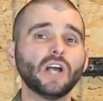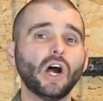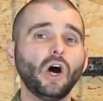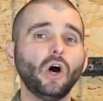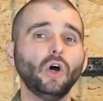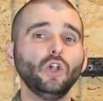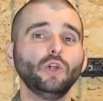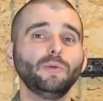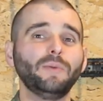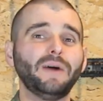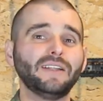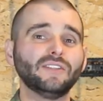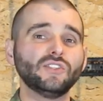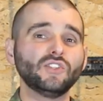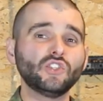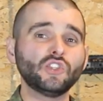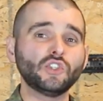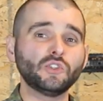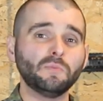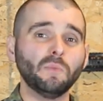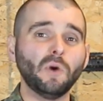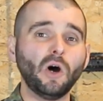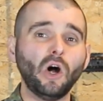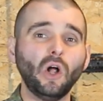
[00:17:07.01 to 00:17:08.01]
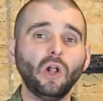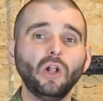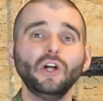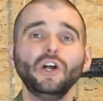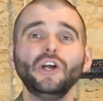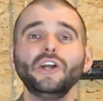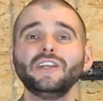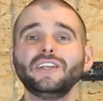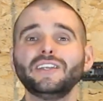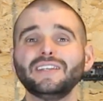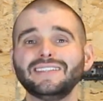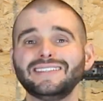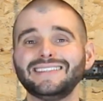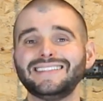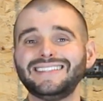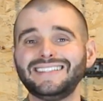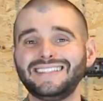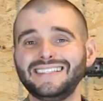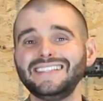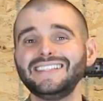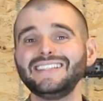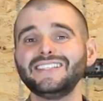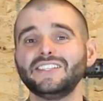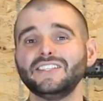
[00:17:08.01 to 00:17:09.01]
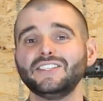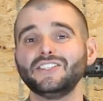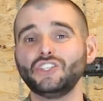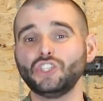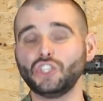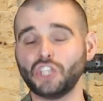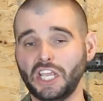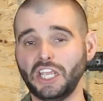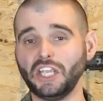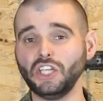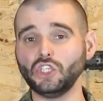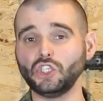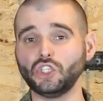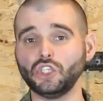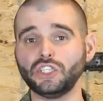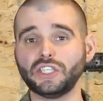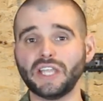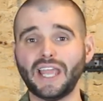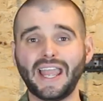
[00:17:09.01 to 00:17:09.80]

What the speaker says: all about small, consistent changes.